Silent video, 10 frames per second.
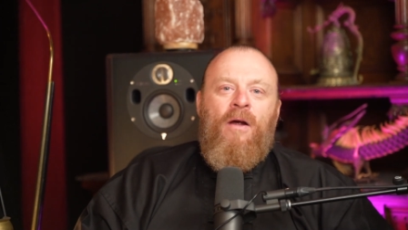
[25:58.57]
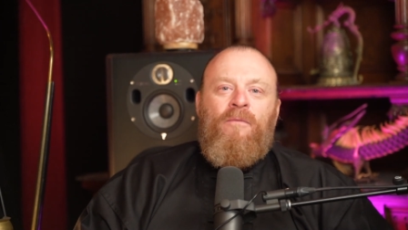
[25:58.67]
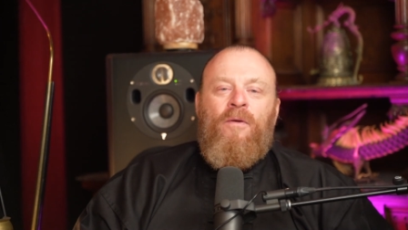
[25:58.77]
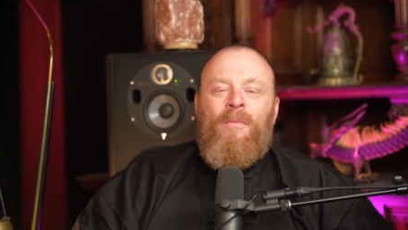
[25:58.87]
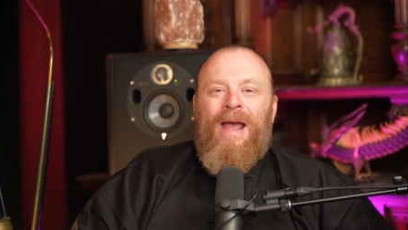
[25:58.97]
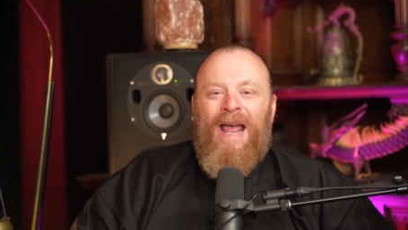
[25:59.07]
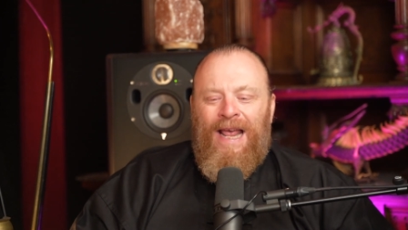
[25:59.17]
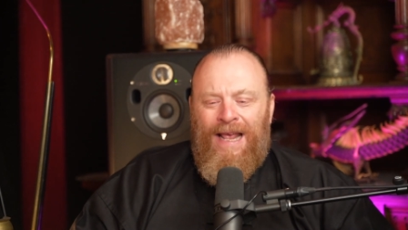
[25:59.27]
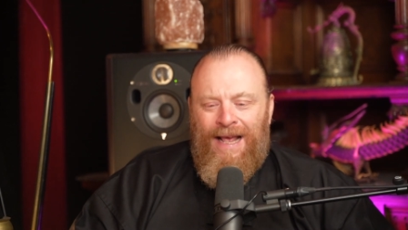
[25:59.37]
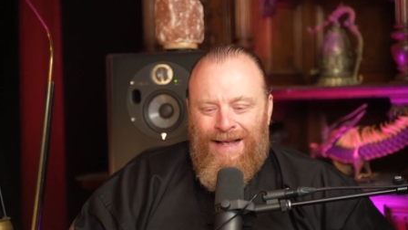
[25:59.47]
from
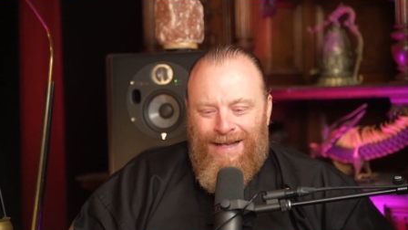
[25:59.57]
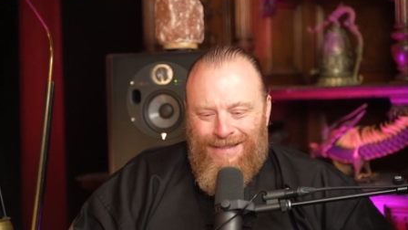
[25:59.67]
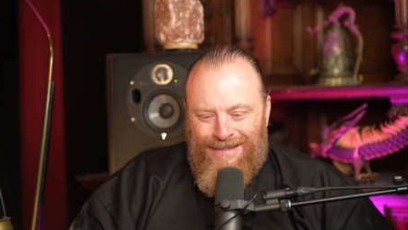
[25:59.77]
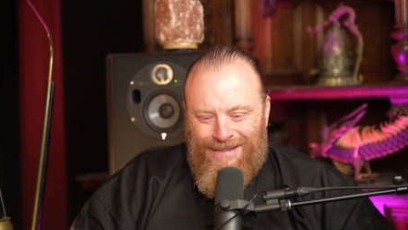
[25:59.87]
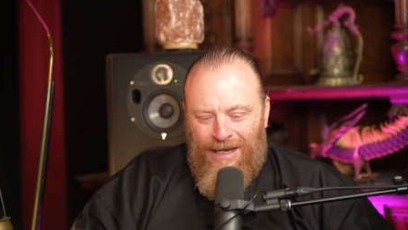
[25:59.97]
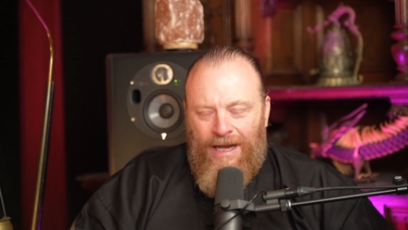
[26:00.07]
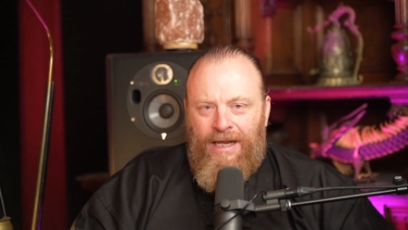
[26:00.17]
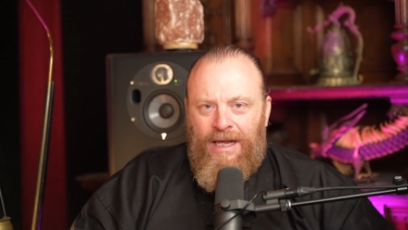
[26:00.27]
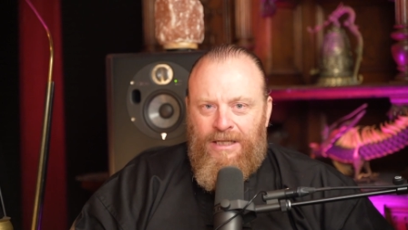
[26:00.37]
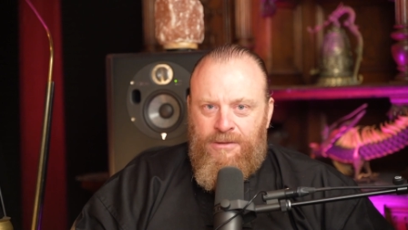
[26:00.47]
a
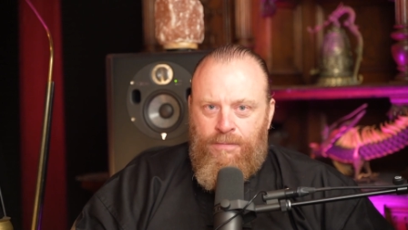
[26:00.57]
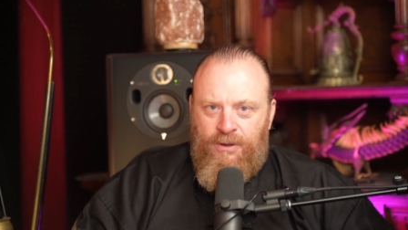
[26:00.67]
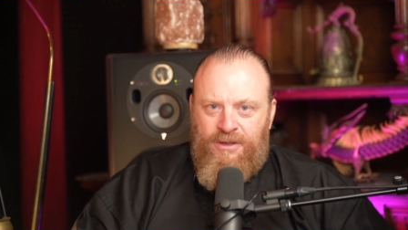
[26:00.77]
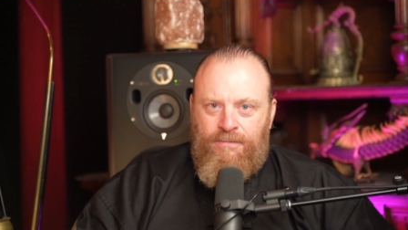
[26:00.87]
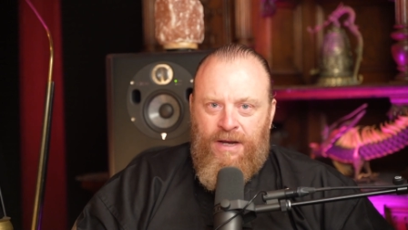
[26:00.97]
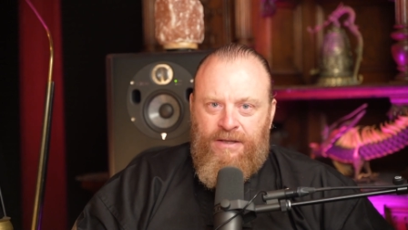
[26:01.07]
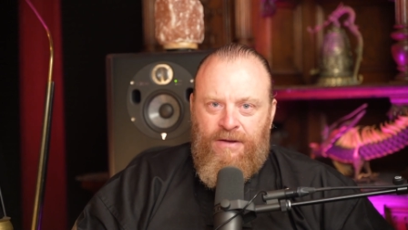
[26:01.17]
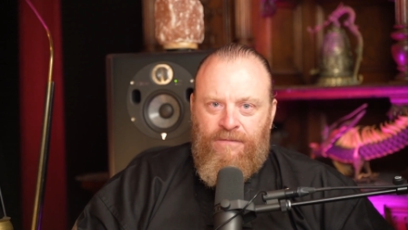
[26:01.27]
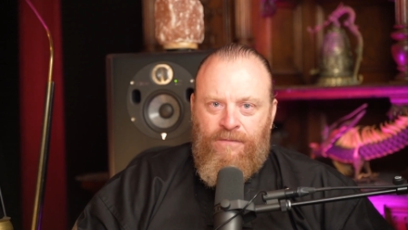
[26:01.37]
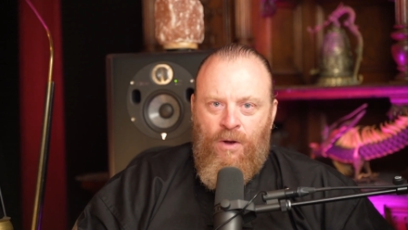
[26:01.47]
psychic's
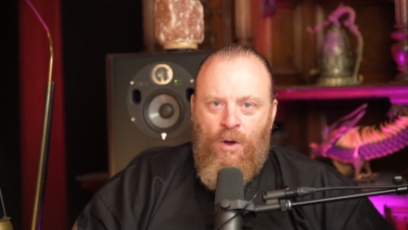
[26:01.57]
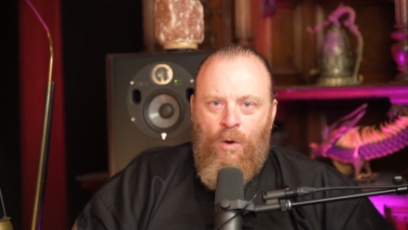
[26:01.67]
perspective,